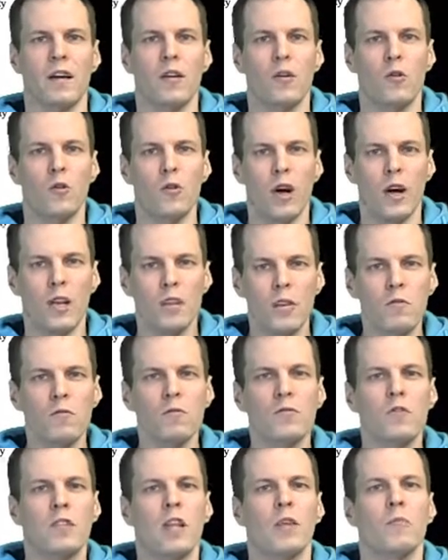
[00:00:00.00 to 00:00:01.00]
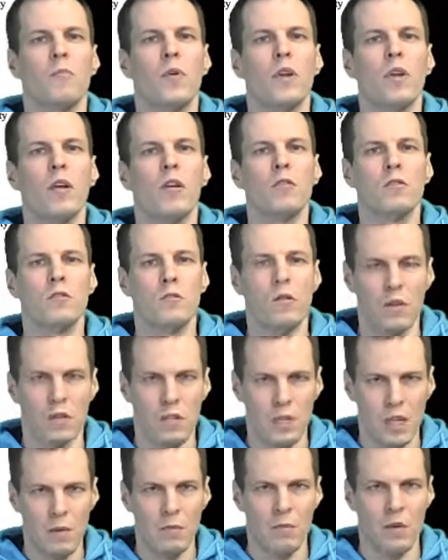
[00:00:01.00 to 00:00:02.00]
could I use that belongs to the
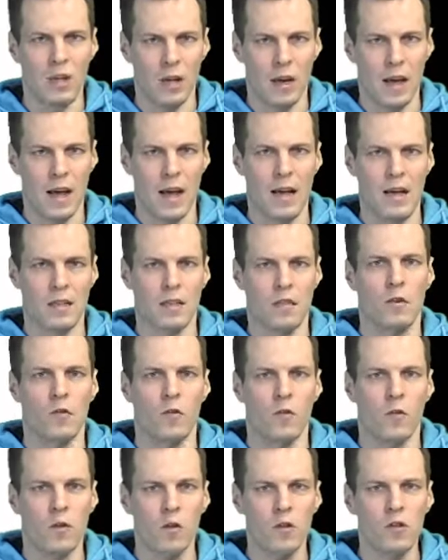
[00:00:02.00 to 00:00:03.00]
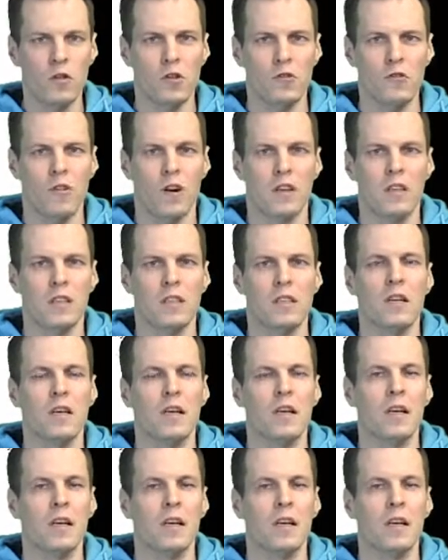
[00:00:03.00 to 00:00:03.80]
same class of constructs,